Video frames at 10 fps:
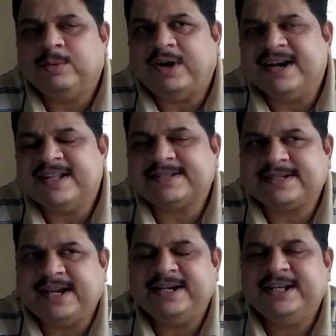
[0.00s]

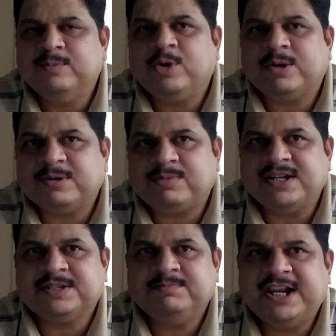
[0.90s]
understanding more about
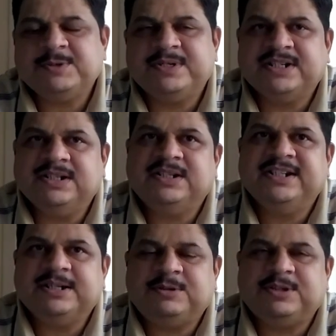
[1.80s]
project management and
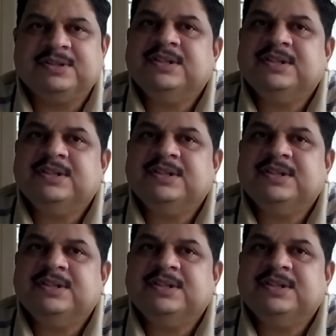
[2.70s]
learning about